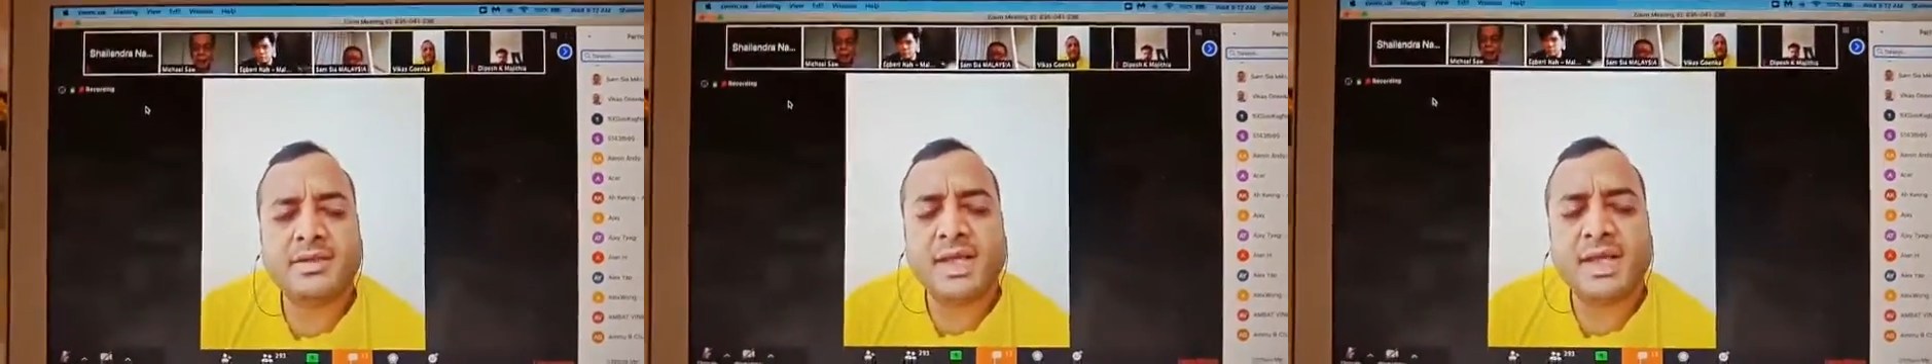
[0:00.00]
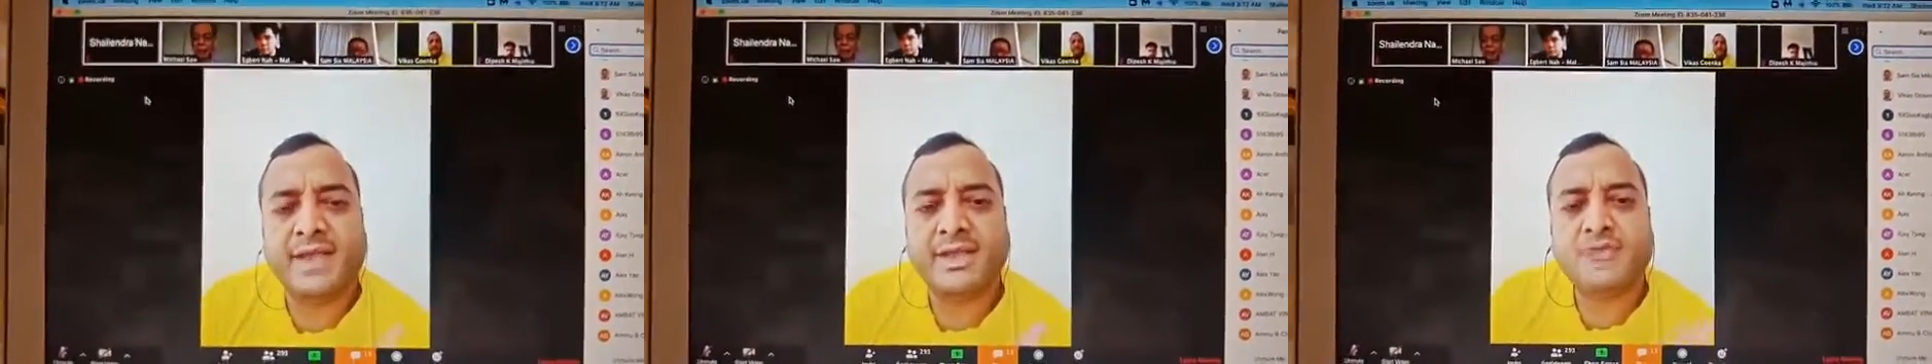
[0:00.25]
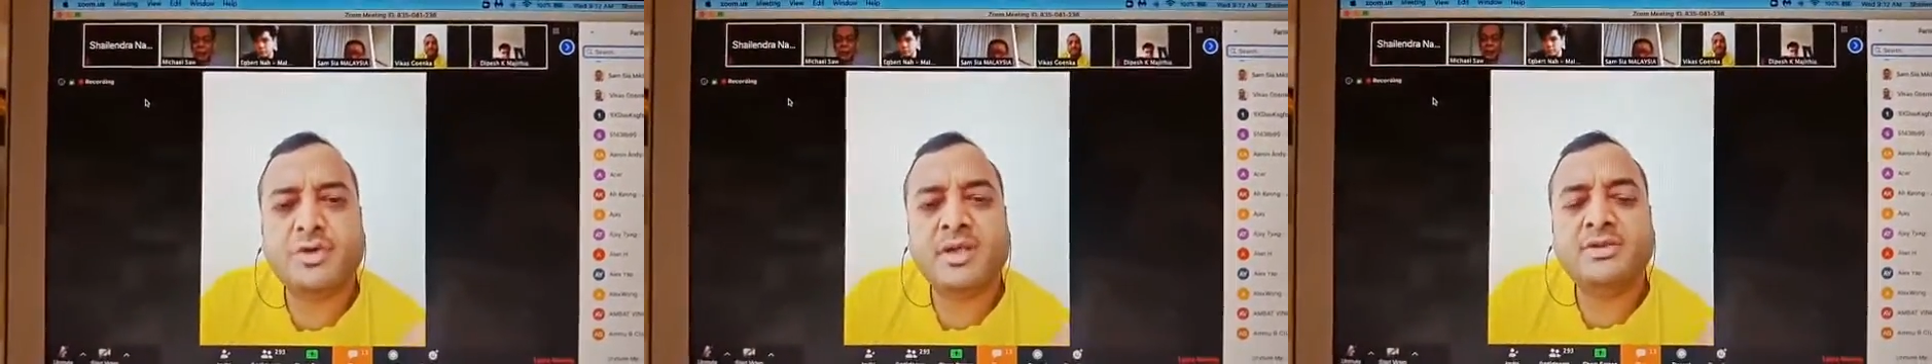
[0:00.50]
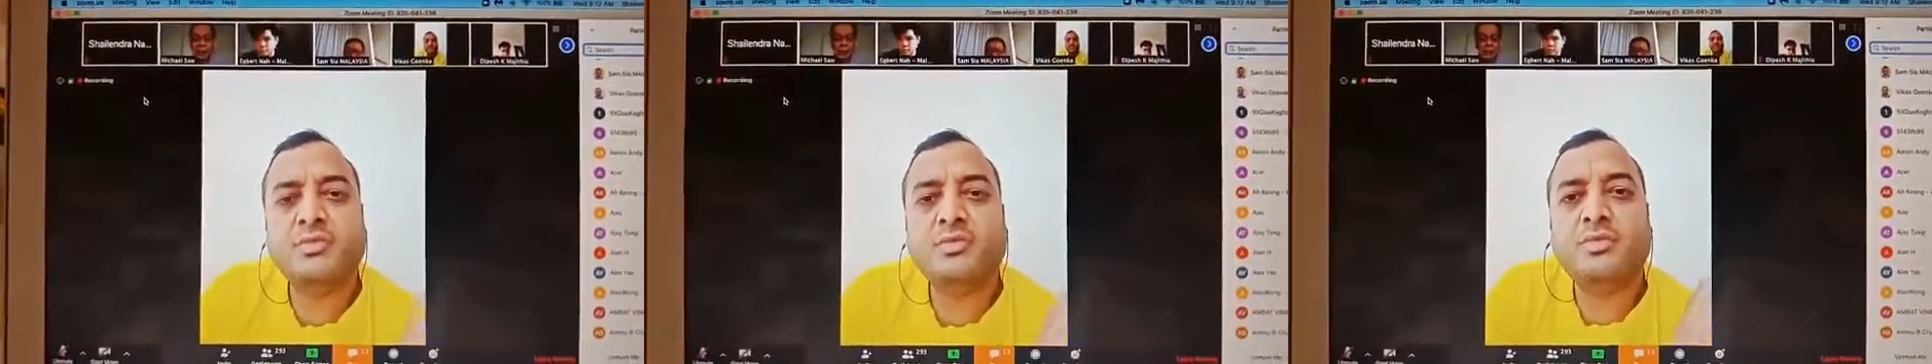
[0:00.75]
the
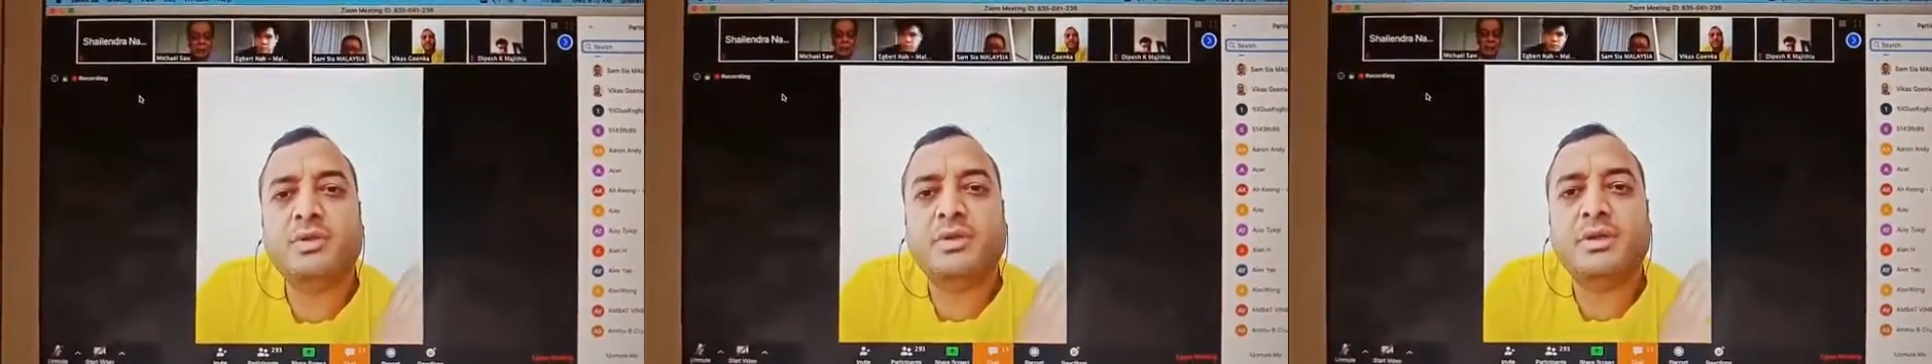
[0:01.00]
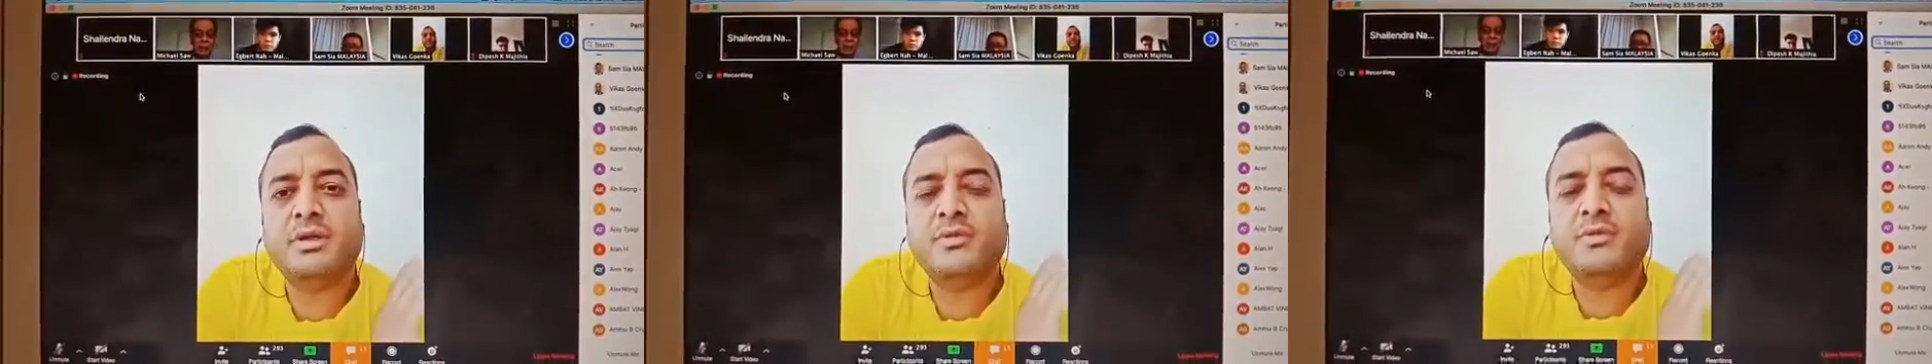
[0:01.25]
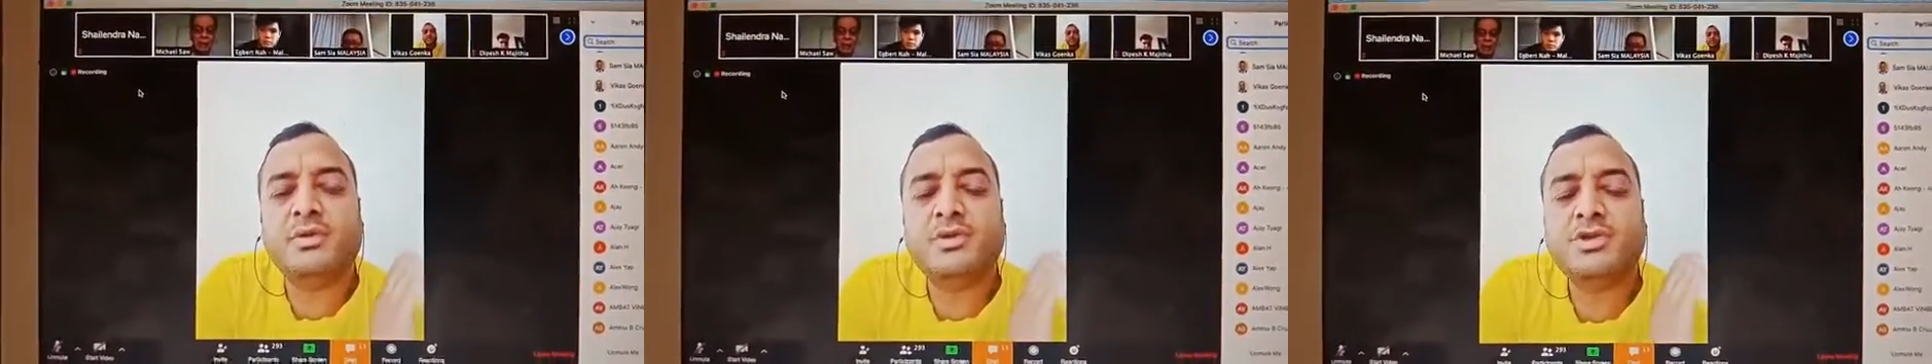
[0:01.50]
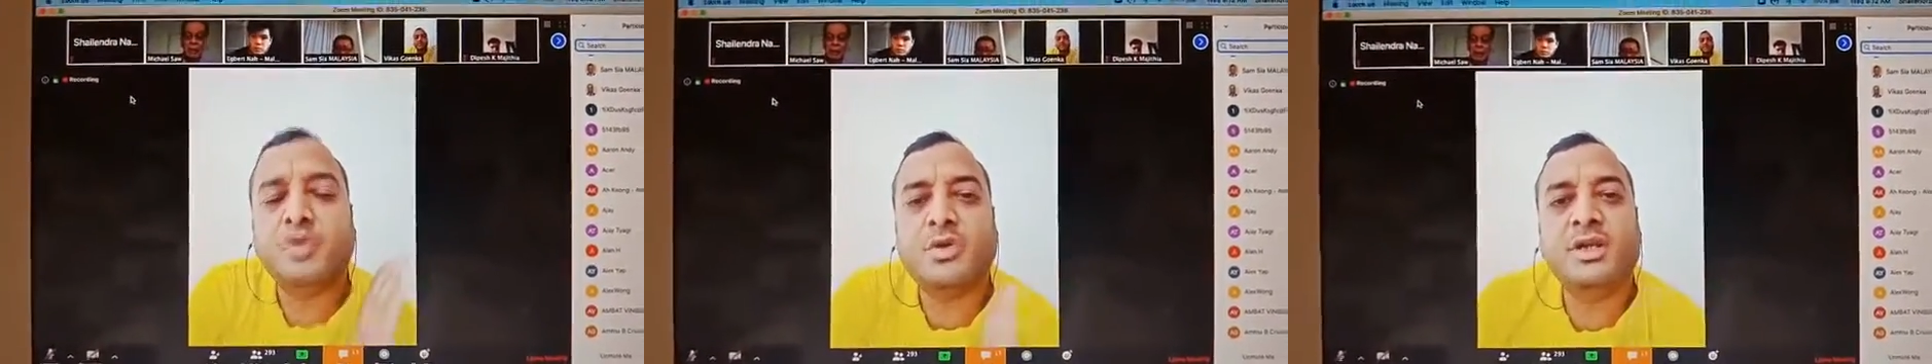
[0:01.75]
insulin
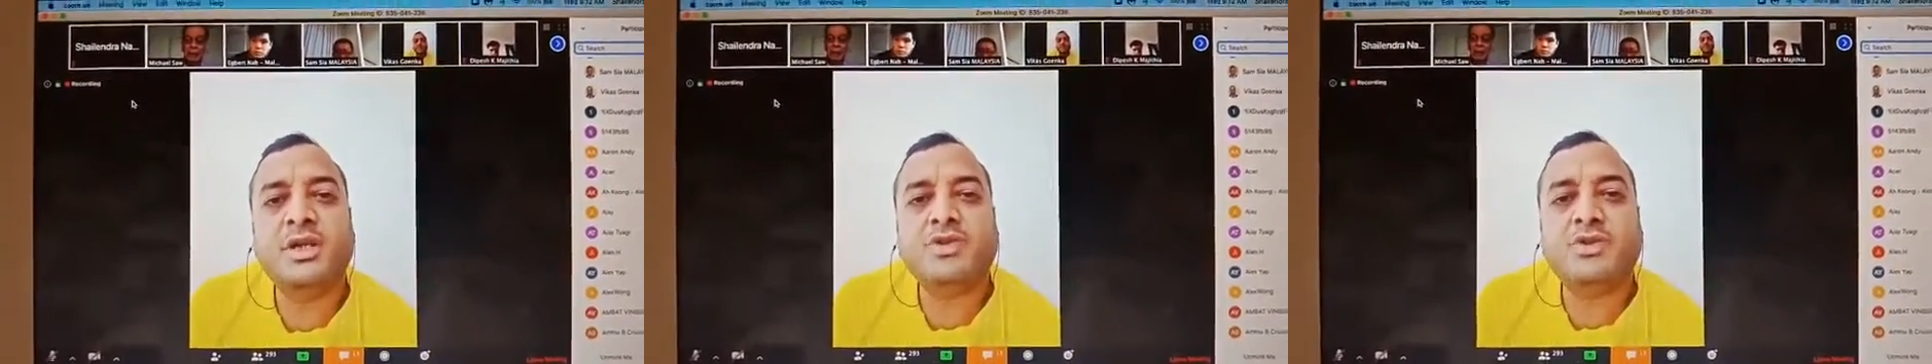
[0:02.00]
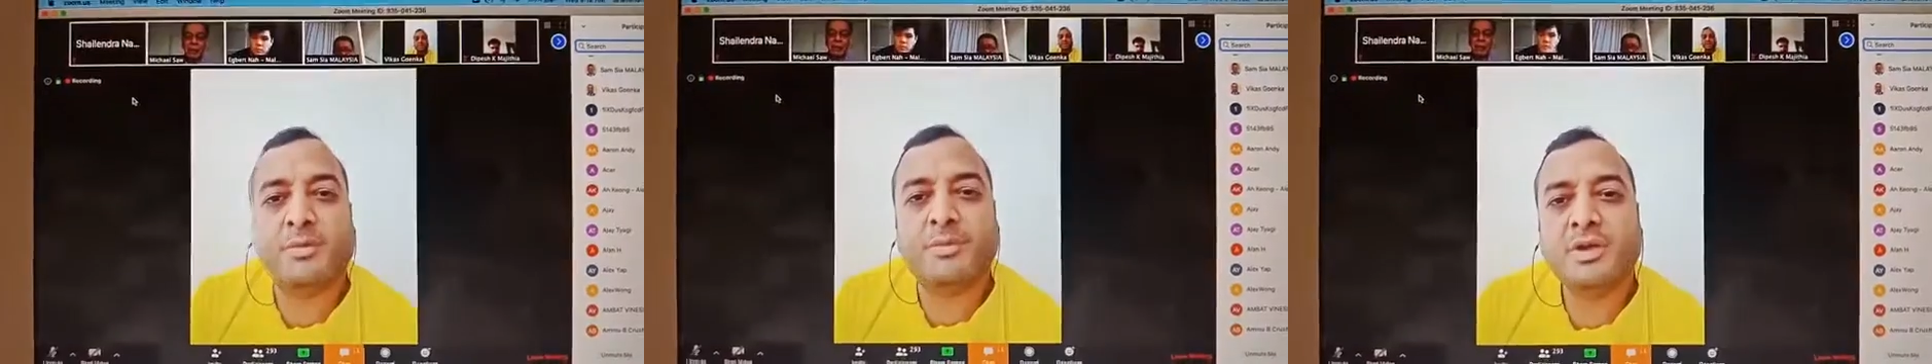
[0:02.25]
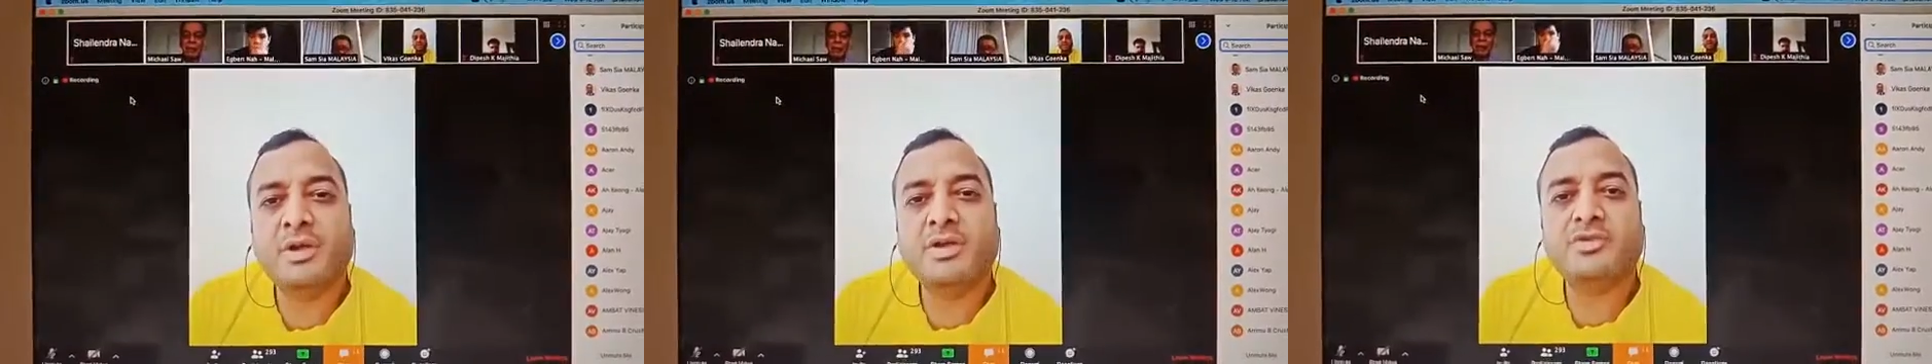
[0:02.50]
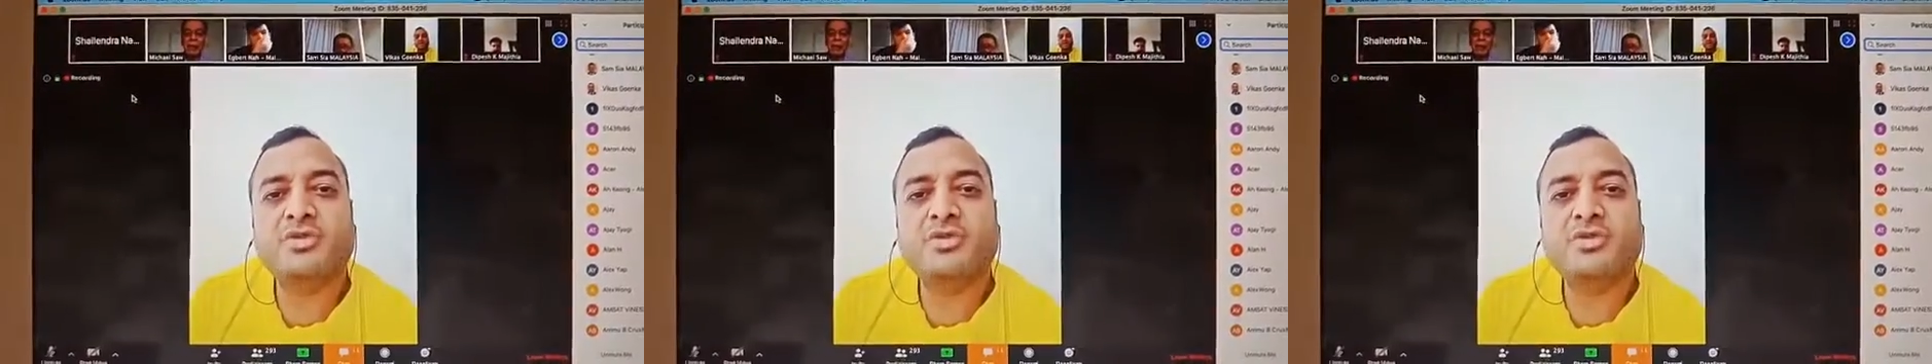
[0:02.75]
really stopped.